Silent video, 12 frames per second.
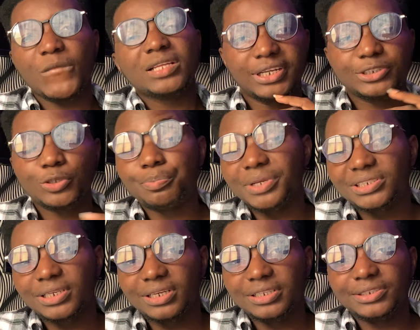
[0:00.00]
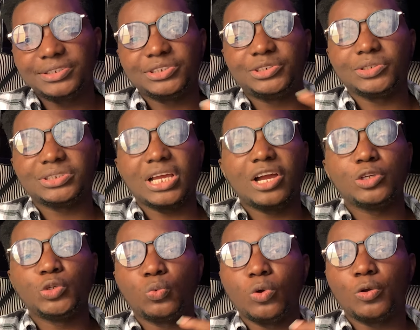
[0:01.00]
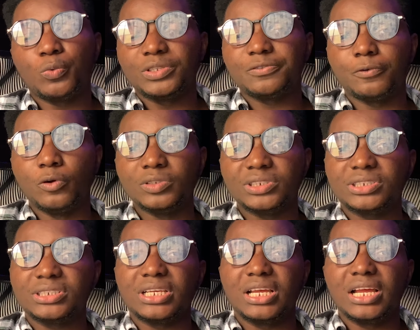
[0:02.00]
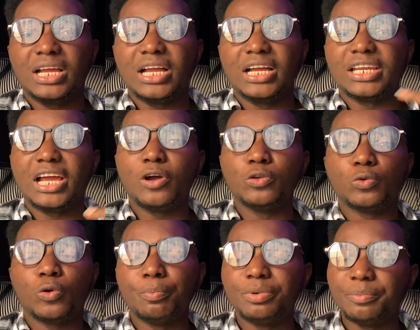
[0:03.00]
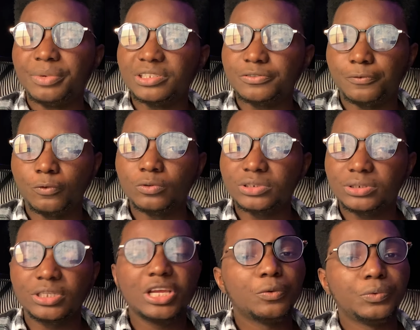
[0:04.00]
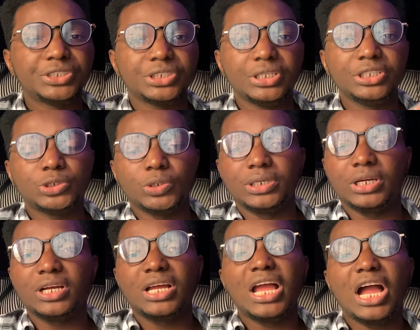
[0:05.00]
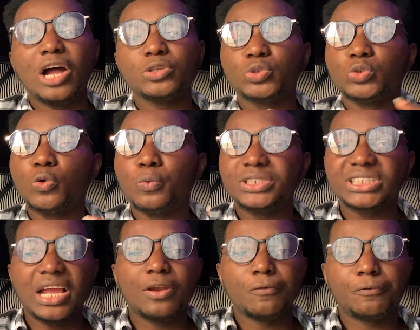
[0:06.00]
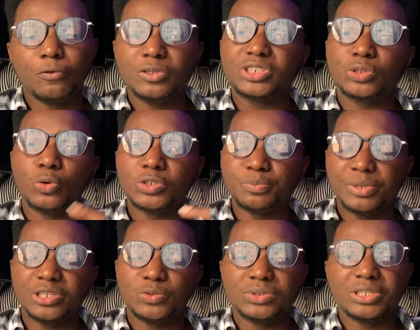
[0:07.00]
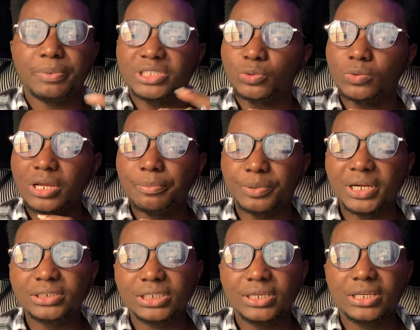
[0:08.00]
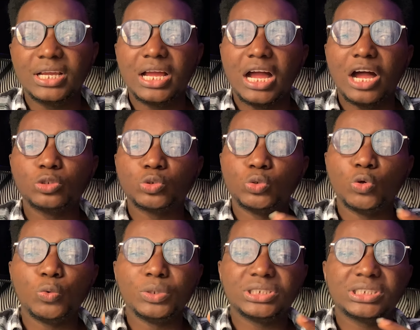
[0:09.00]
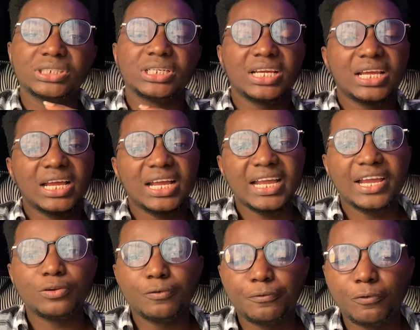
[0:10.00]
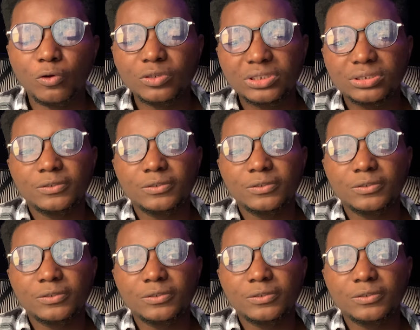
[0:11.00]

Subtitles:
So basically this is just how you work with fonts and how you complement fonts with each other. How to know which kind of font goes best with a particular brand, how to know which kind of fonts